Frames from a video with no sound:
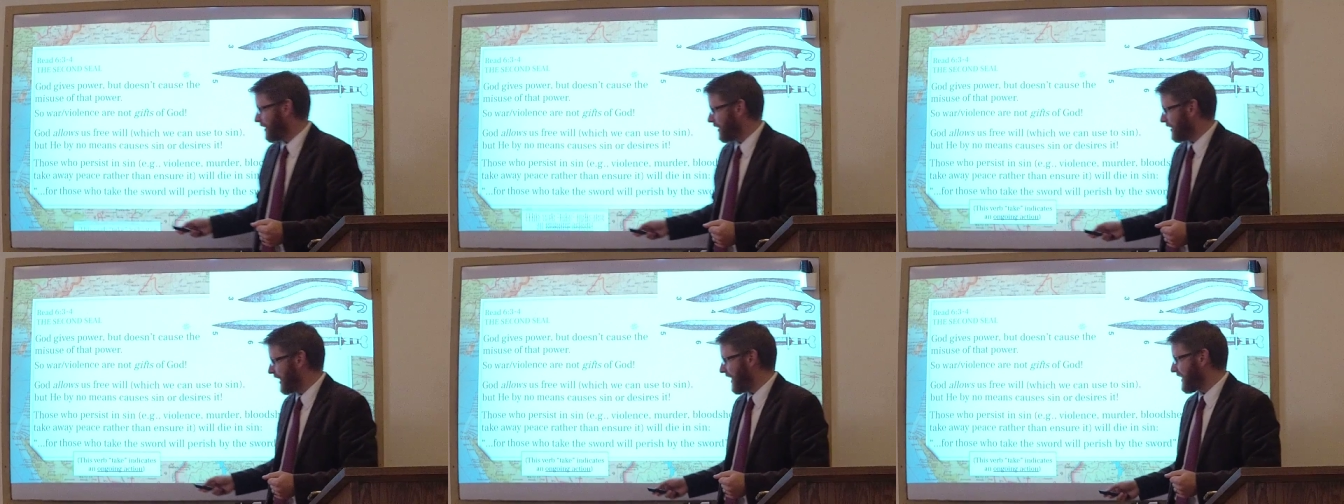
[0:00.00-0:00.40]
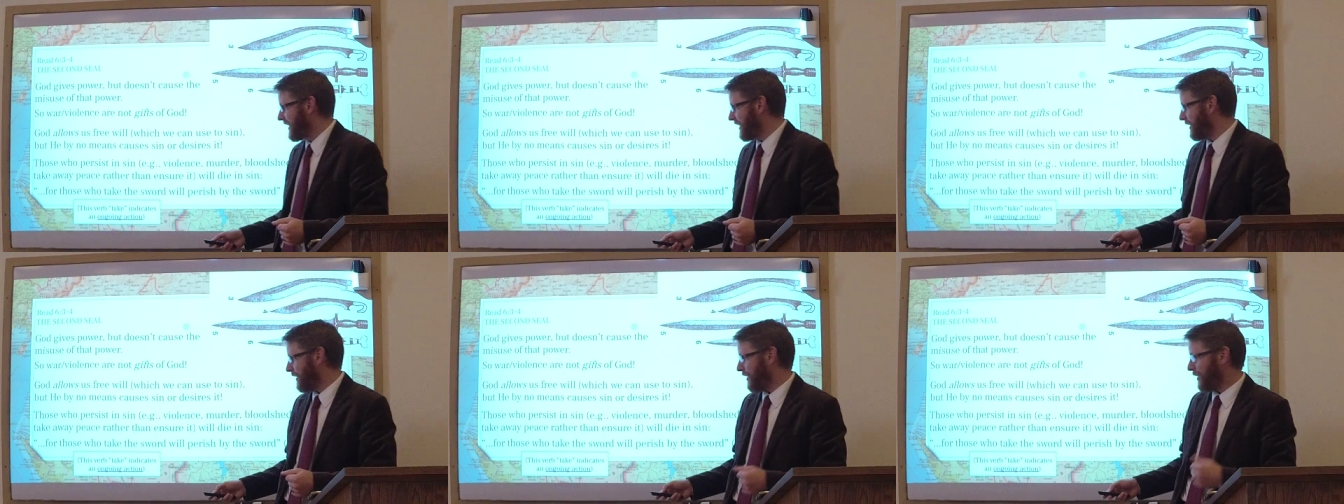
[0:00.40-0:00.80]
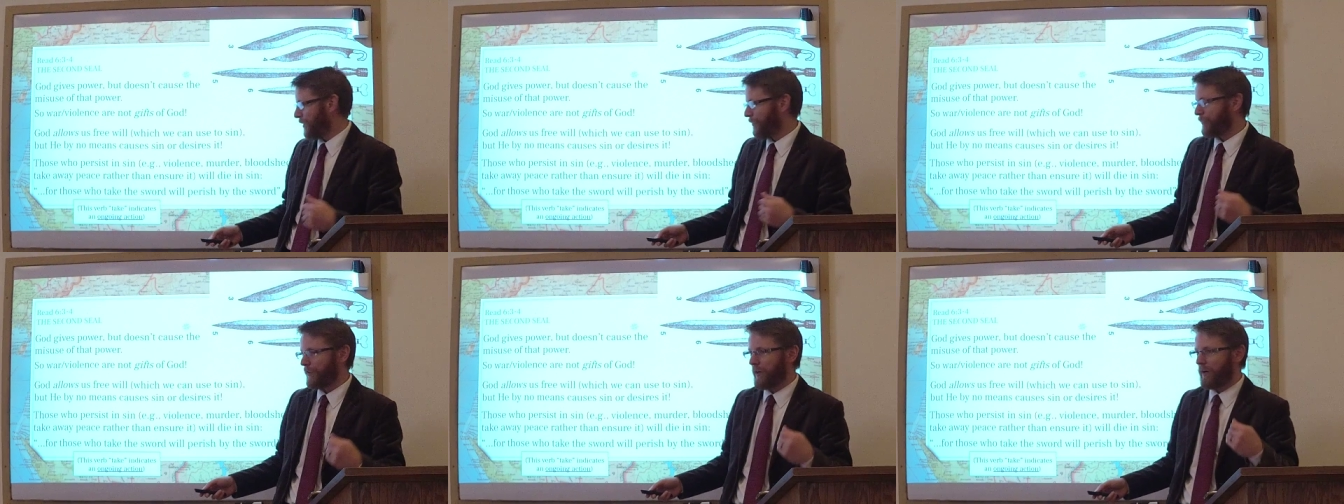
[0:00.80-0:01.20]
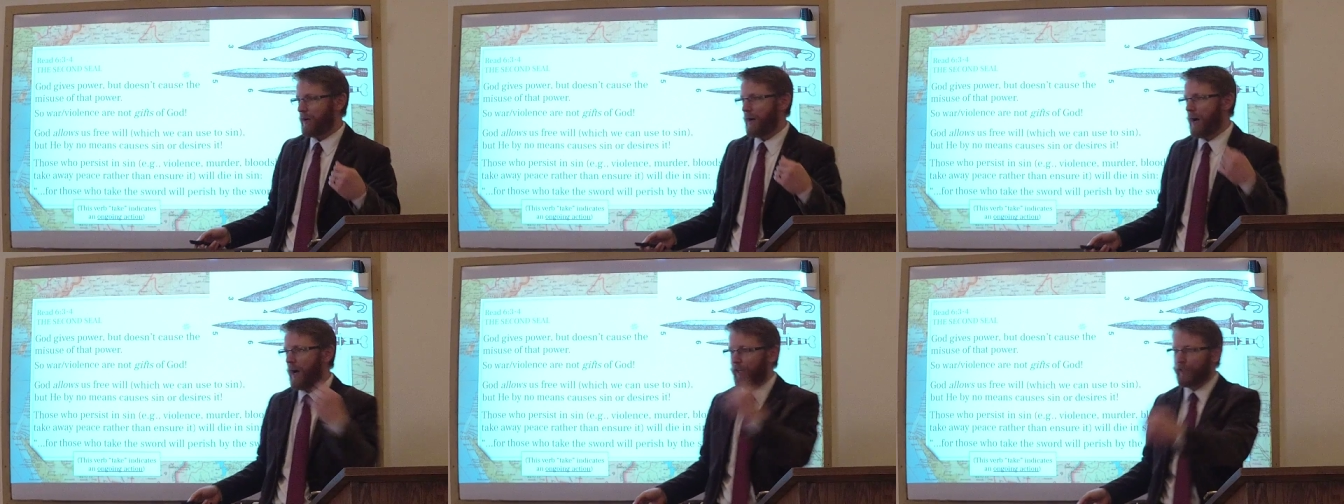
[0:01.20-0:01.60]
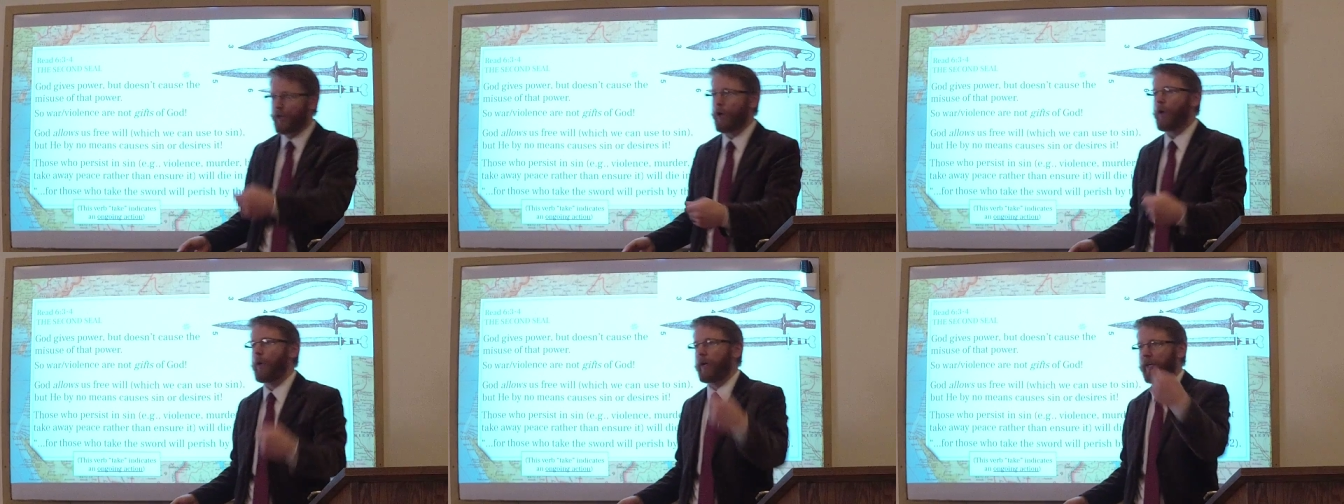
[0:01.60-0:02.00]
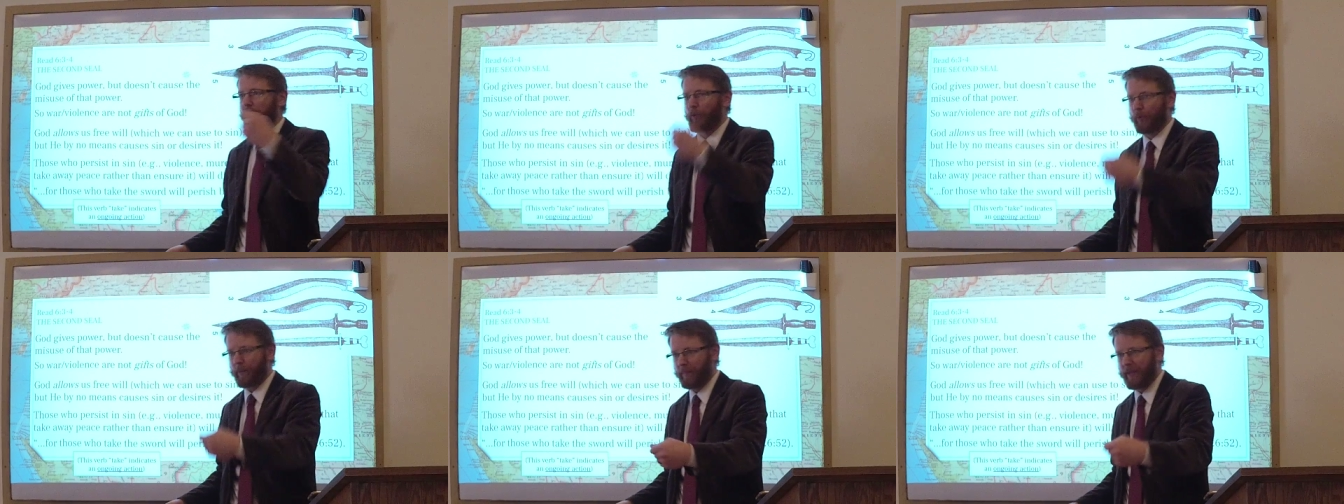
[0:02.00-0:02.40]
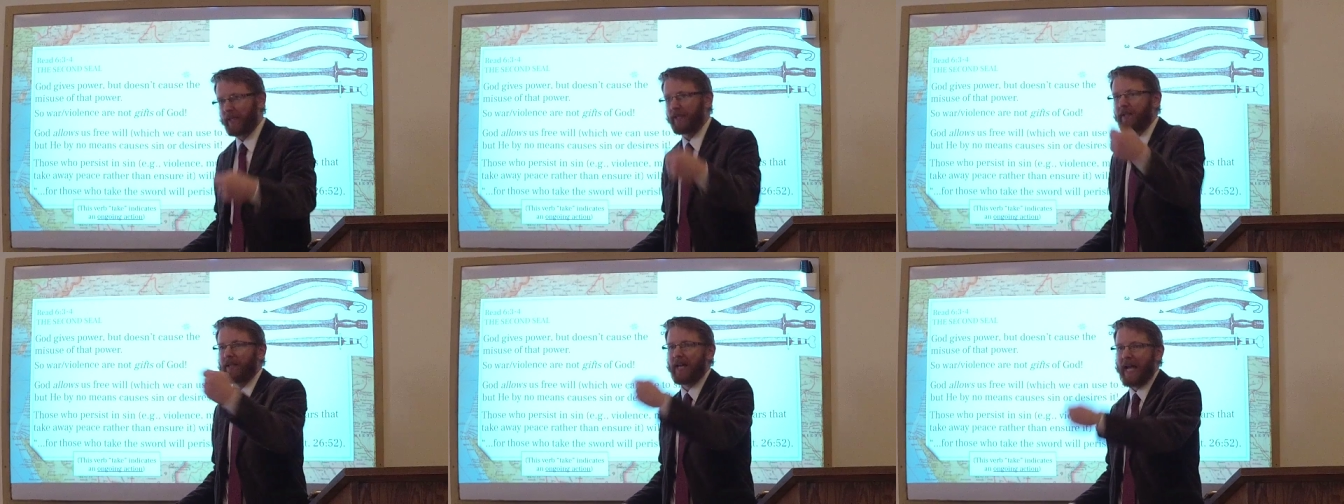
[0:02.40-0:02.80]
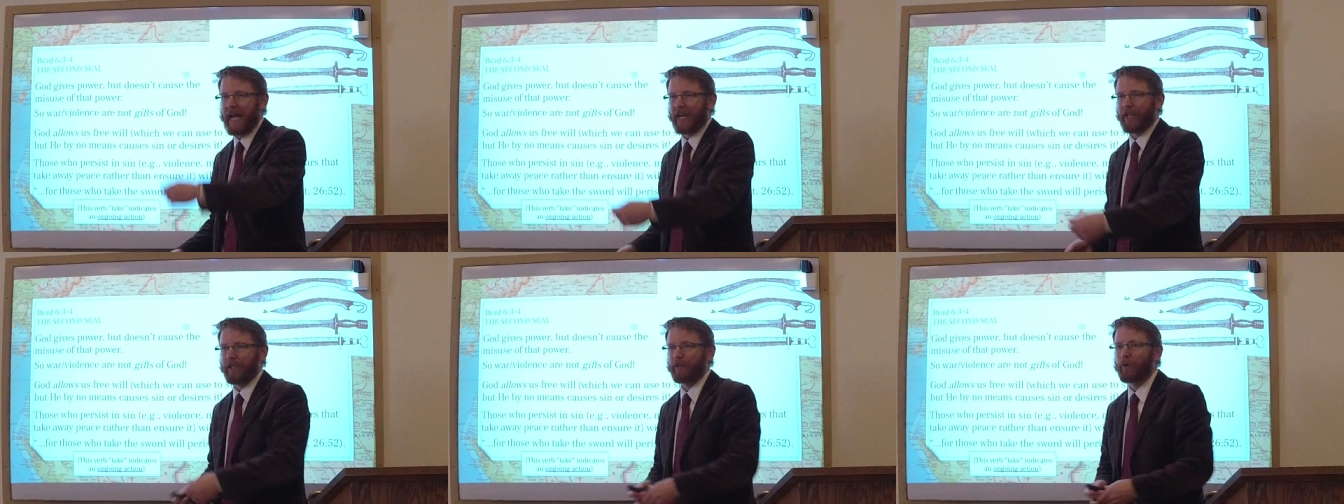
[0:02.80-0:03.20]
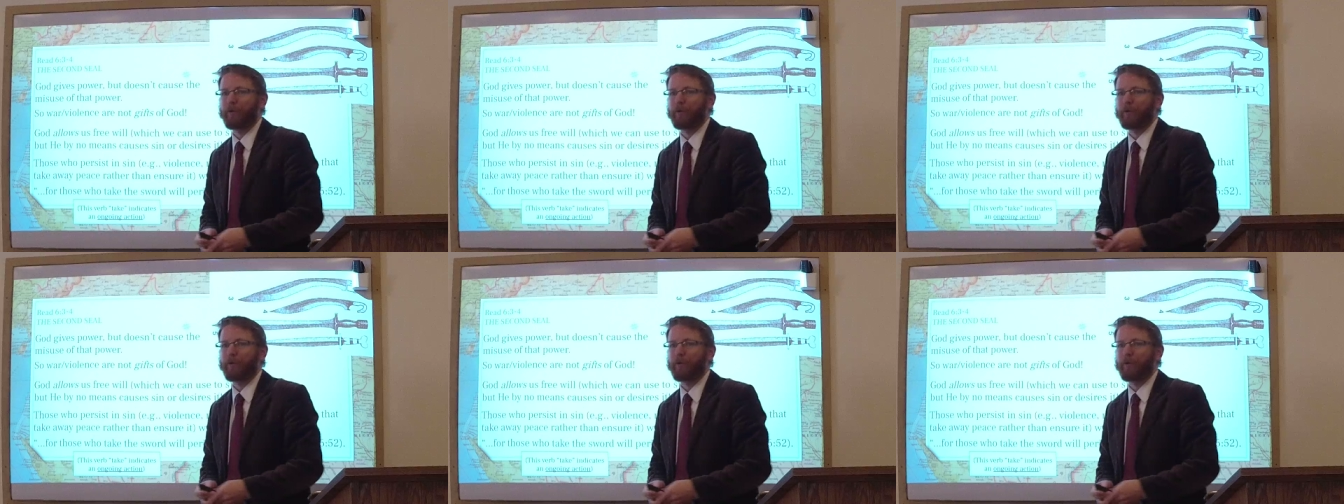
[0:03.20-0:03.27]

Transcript: an idea of ongoing, repeated action.